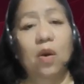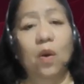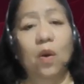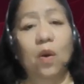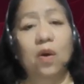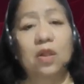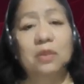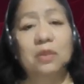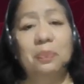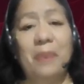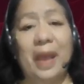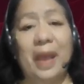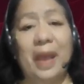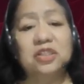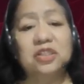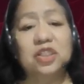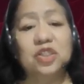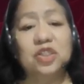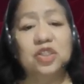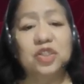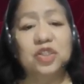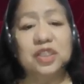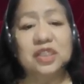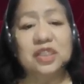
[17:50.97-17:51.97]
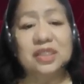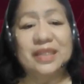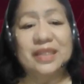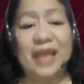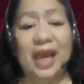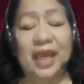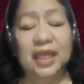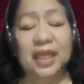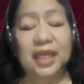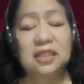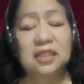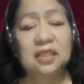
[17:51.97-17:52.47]
all passengers
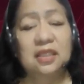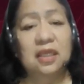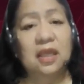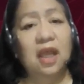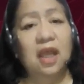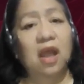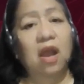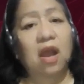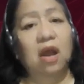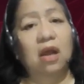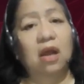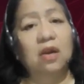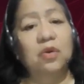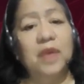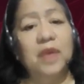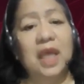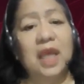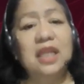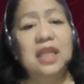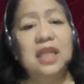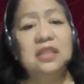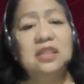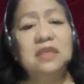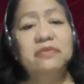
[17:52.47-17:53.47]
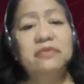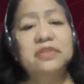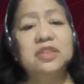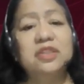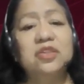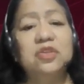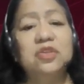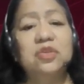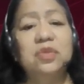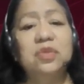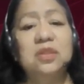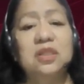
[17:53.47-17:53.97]
died. Relatives
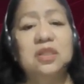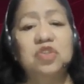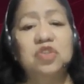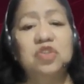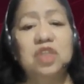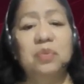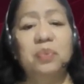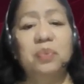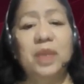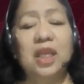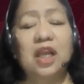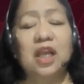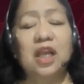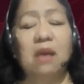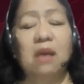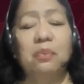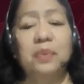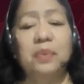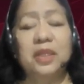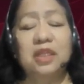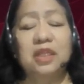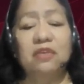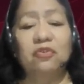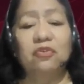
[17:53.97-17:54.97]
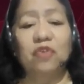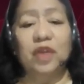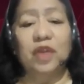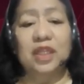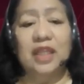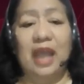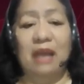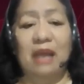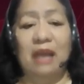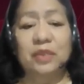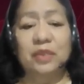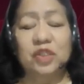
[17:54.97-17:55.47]
sued the shipping company for
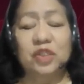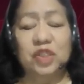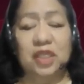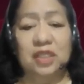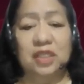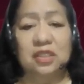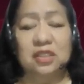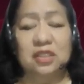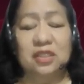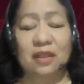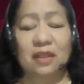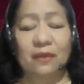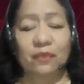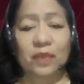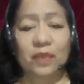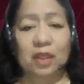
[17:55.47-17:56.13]
damages